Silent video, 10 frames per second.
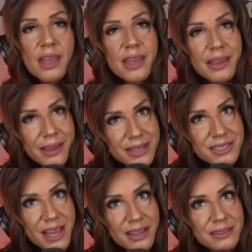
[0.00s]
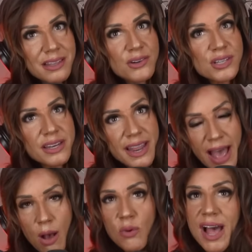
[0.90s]
He said there's a
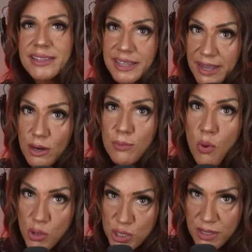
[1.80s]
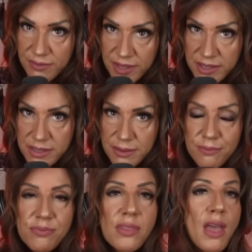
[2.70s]
now and later portion of this.
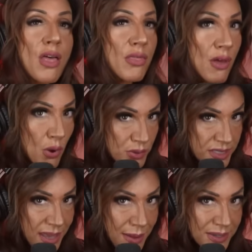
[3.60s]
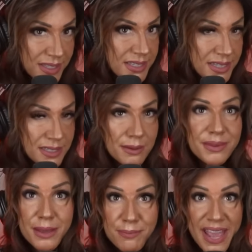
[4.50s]
Those scamming the system
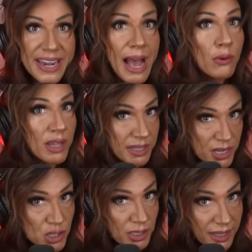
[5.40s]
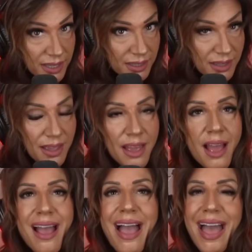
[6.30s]
get paid out initially,
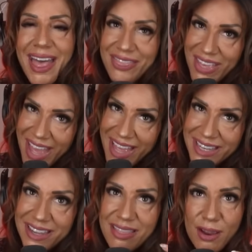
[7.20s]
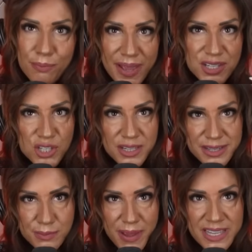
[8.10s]
and then their pension
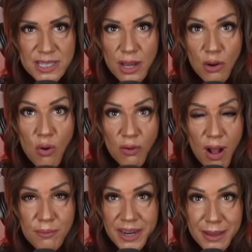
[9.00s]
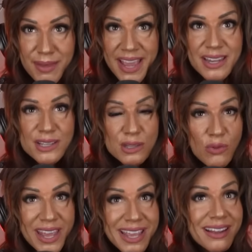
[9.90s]
is based on overall money made, so
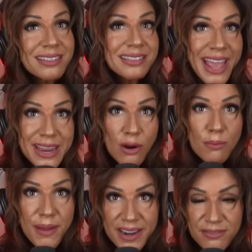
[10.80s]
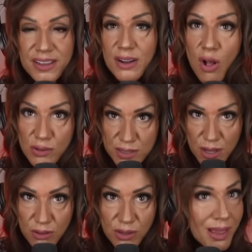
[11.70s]
they get a later benefit
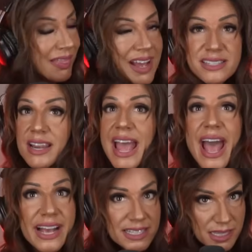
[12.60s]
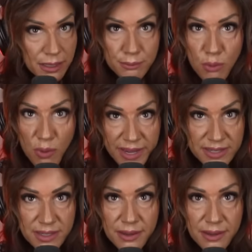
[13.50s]
also. That's an excellent point.